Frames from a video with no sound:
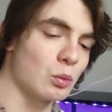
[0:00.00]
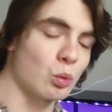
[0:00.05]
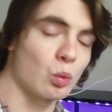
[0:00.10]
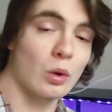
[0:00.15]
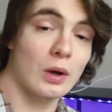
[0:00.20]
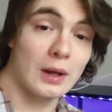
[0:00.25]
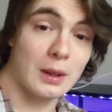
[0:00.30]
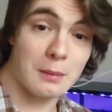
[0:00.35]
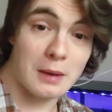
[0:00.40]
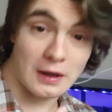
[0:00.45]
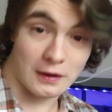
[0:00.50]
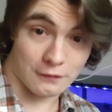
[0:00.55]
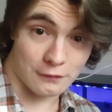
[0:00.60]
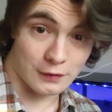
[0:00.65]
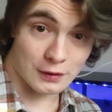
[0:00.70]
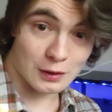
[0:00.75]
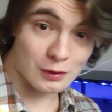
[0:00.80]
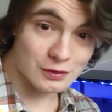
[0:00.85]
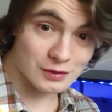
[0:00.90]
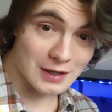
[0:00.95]
when I make
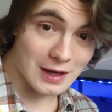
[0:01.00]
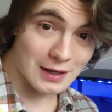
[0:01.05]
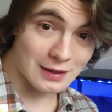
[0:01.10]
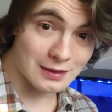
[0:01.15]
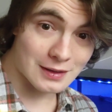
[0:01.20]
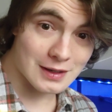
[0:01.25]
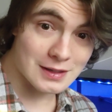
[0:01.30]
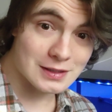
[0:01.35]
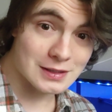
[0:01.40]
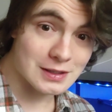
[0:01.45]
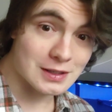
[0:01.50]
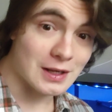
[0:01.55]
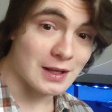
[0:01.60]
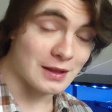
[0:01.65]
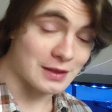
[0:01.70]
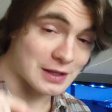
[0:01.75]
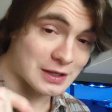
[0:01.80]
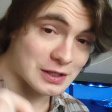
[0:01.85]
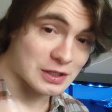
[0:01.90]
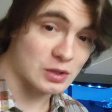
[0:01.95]
videos like this
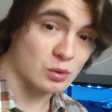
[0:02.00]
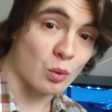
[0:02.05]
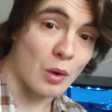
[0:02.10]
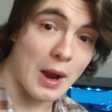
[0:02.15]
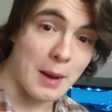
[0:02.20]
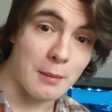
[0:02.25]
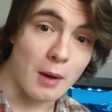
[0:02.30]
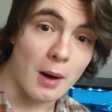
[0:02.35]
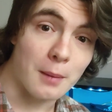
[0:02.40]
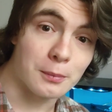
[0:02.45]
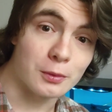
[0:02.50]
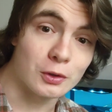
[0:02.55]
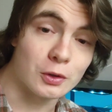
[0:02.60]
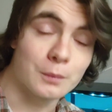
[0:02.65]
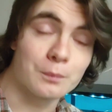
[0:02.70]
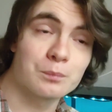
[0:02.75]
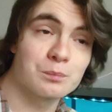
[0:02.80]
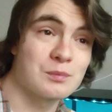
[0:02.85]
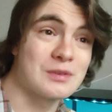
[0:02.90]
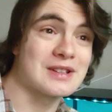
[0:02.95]
is why I'm
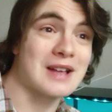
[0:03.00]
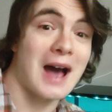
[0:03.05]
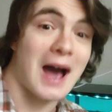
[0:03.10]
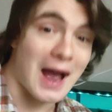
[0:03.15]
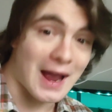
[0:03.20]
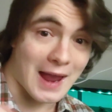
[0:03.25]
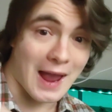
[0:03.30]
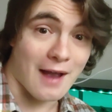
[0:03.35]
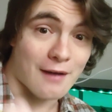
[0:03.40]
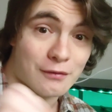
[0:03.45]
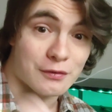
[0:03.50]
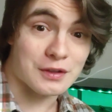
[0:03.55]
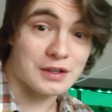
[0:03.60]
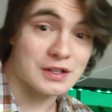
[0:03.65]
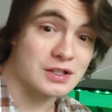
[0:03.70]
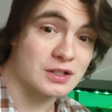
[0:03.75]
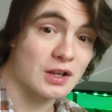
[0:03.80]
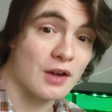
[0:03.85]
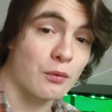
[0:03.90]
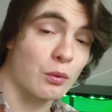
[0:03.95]
humble. Is I have
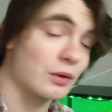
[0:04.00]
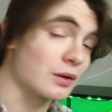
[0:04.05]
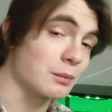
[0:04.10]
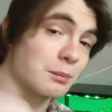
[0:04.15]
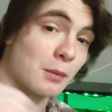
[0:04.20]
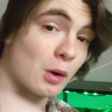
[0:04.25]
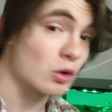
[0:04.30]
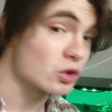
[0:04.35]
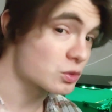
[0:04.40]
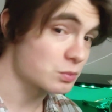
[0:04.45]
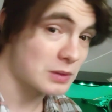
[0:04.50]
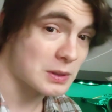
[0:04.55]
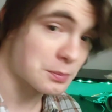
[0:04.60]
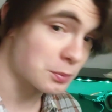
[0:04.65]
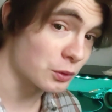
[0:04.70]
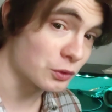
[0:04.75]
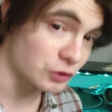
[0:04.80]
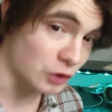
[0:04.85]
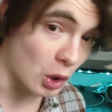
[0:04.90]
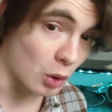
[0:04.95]
this stuff when most
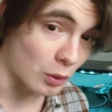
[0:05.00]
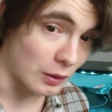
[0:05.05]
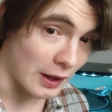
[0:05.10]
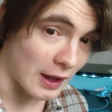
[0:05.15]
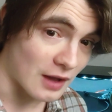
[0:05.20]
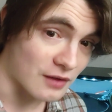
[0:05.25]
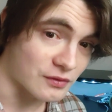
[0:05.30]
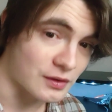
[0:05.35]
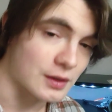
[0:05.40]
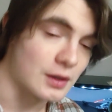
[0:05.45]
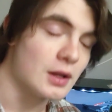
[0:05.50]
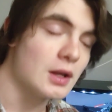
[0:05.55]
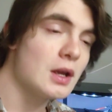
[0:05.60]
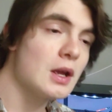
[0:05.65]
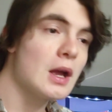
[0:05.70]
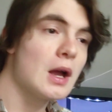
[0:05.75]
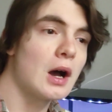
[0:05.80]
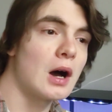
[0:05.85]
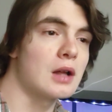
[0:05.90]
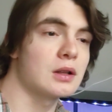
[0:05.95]
people don't have it.
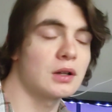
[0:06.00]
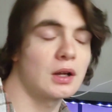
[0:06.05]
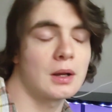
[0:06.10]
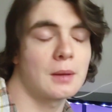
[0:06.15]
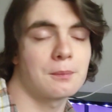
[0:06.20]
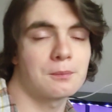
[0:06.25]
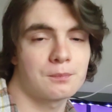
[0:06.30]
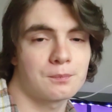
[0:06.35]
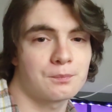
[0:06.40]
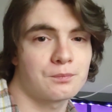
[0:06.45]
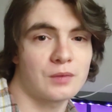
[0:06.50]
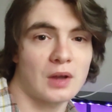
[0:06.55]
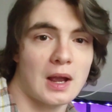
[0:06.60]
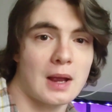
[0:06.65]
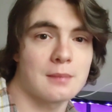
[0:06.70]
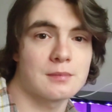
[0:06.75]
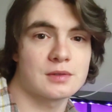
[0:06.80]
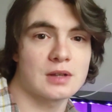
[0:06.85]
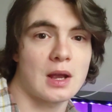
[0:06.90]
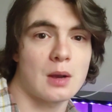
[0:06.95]
A lot of
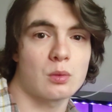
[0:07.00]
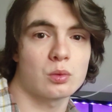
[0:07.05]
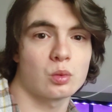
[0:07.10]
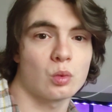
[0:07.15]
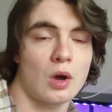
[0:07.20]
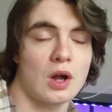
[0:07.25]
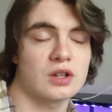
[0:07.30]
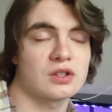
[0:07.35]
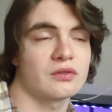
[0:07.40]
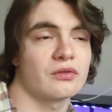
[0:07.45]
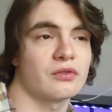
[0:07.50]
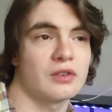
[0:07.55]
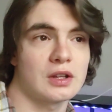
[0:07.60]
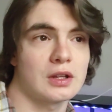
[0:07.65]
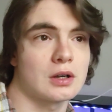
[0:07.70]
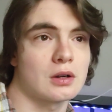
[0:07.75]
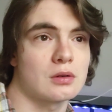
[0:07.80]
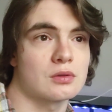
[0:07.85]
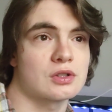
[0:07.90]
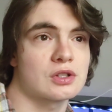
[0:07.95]
times I watch
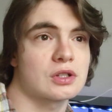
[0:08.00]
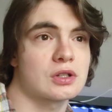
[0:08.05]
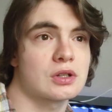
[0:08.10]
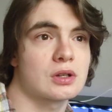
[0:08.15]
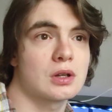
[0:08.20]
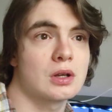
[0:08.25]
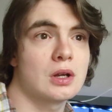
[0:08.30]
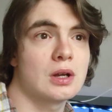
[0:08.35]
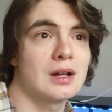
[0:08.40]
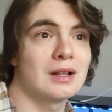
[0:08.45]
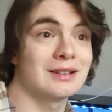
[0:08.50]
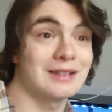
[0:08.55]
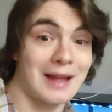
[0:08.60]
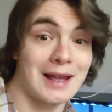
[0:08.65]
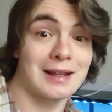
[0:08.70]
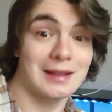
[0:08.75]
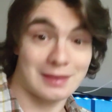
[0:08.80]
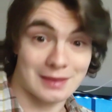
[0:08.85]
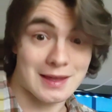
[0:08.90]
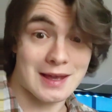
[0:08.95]
videos
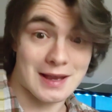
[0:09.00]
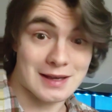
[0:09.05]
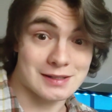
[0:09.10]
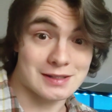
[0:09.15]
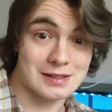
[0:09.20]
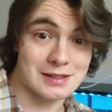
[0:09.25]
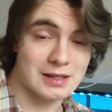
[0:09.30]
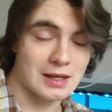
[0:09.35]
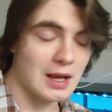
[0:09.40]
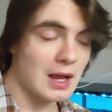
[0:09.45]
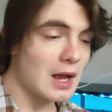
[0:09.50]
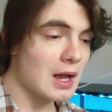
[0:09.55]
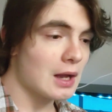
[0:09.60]
like this,